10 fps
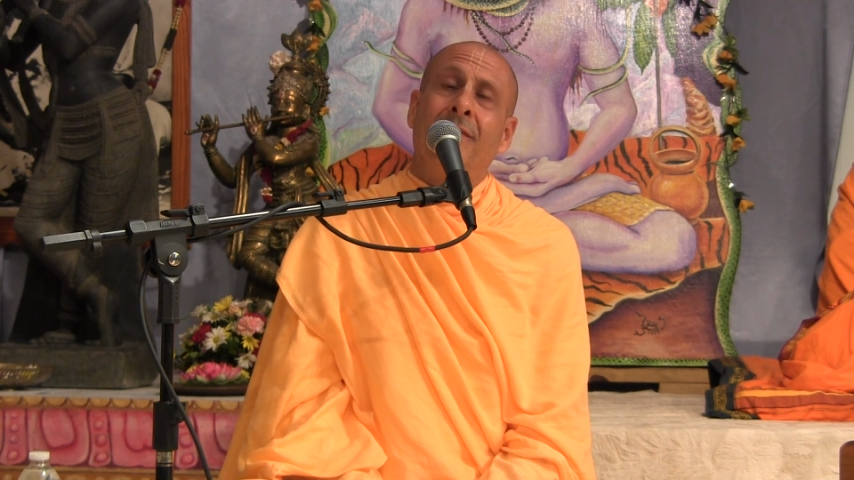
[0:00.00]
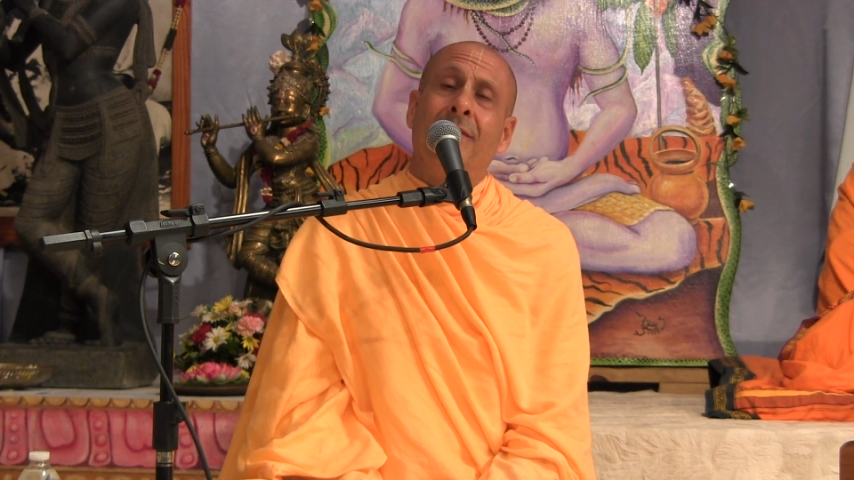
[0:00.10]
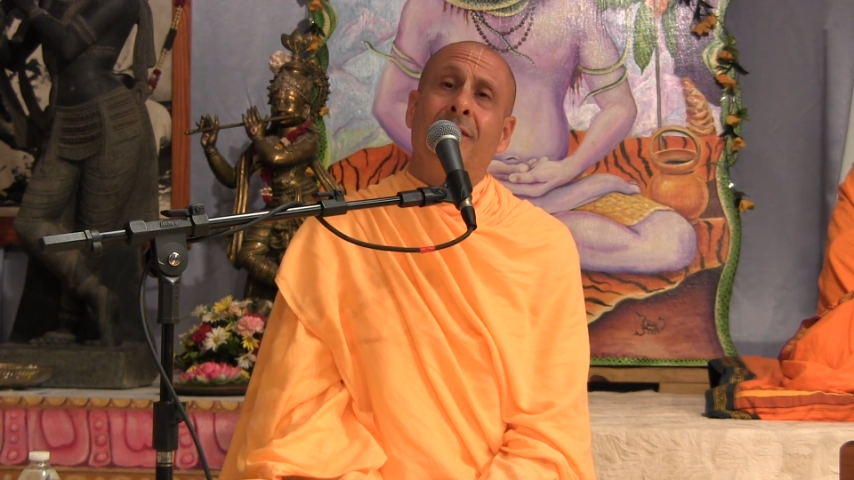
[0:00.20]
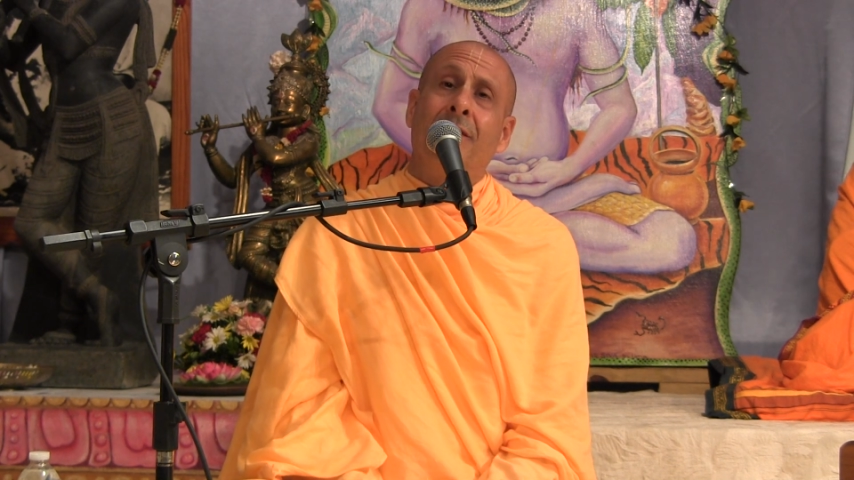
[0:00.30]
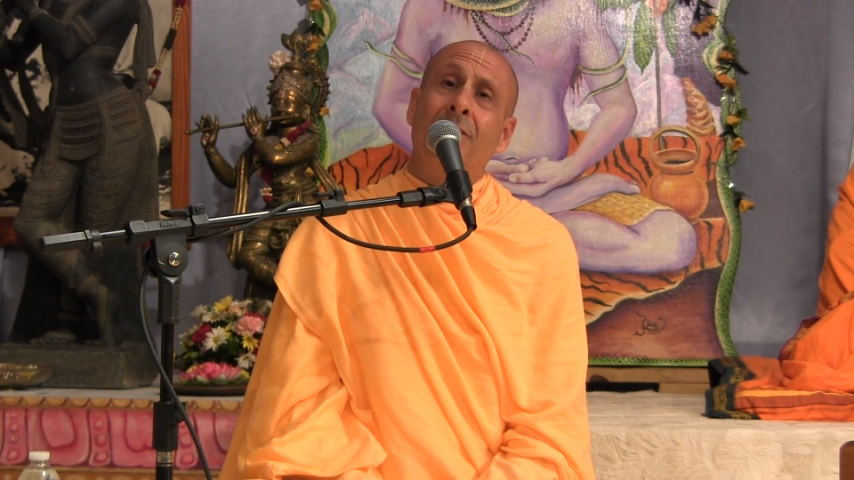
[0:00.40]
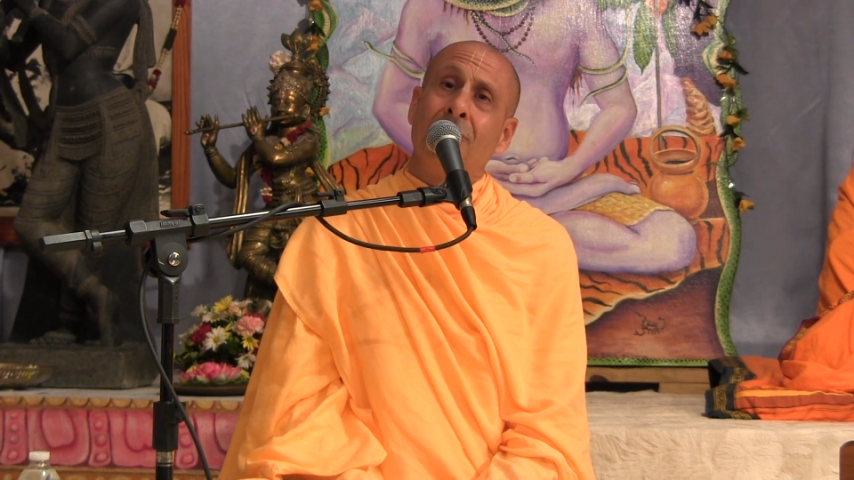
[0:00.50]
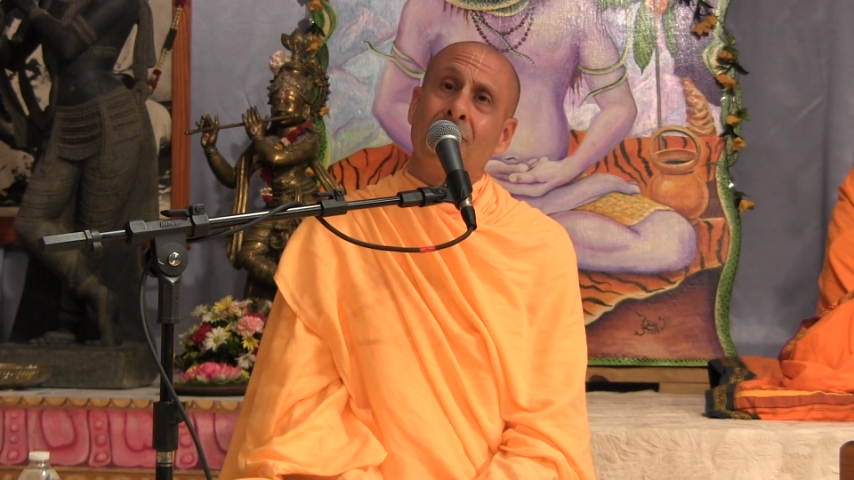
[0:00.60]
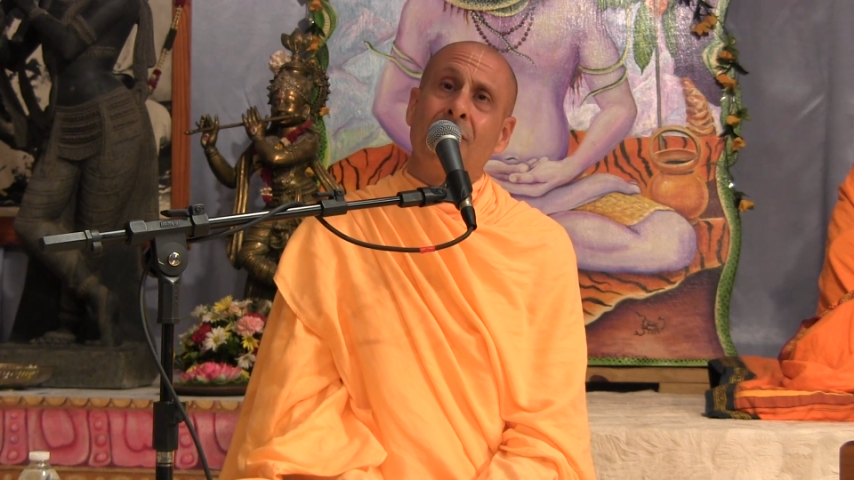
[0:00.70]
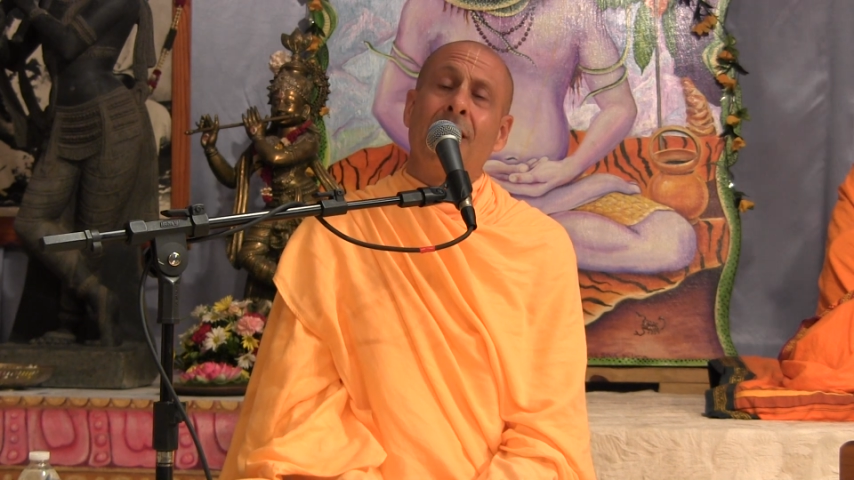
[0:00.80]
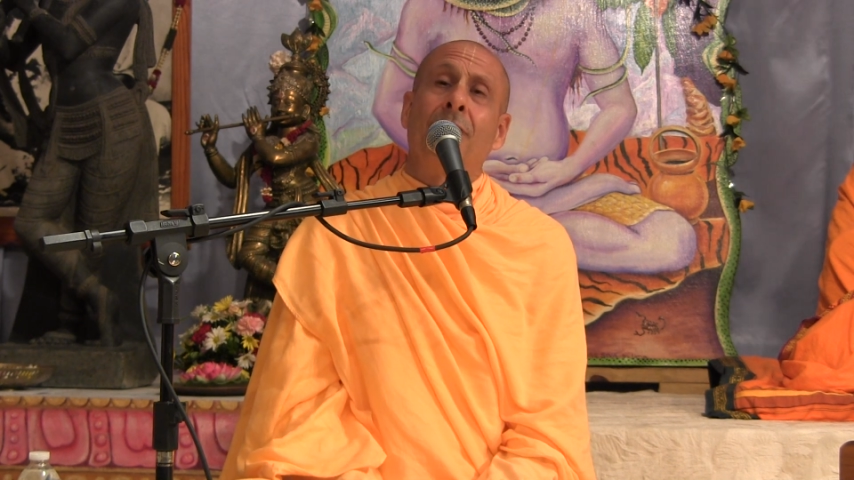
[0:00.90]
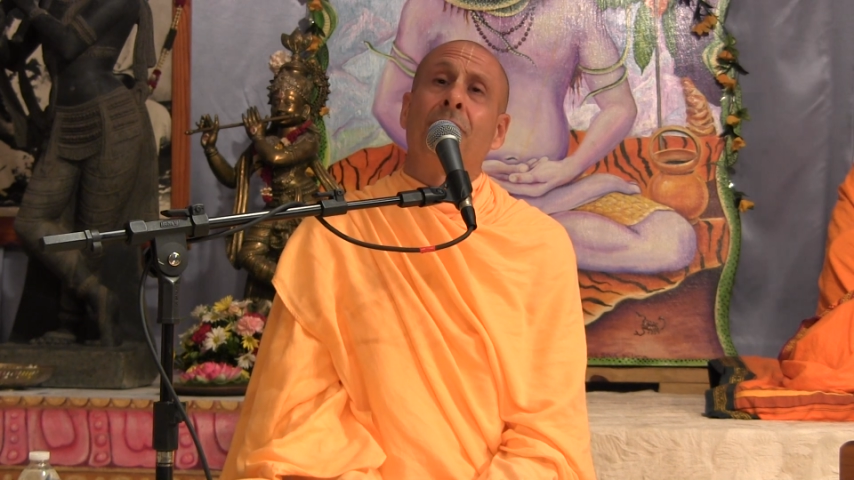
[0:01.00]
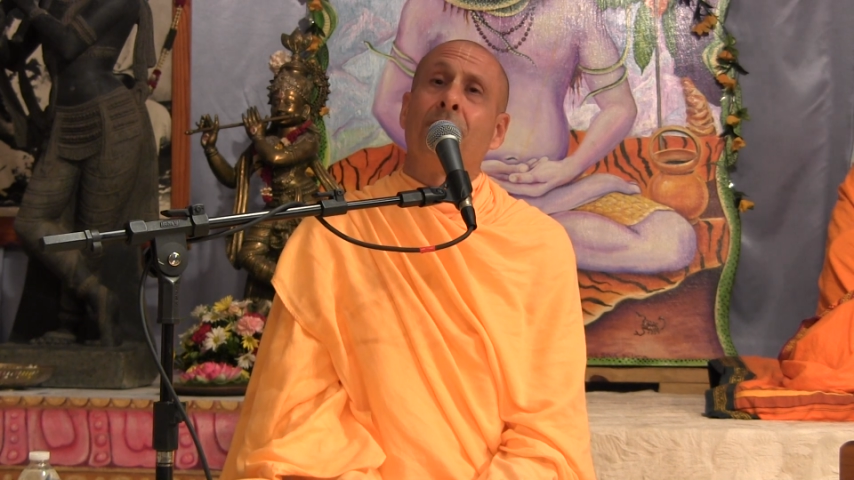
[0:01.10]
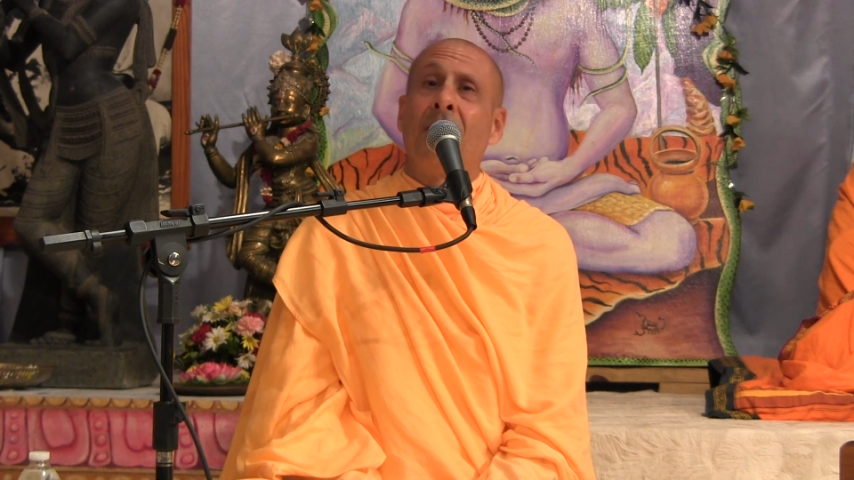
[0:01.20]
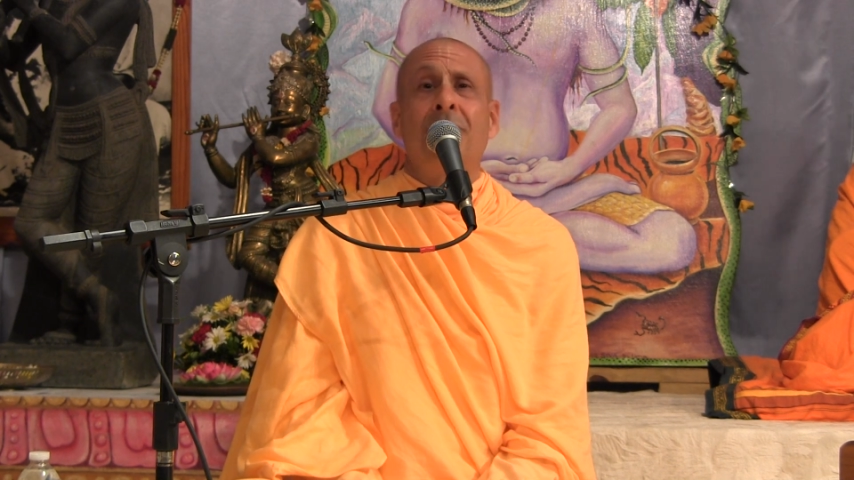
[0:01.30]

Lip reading: that you stay with my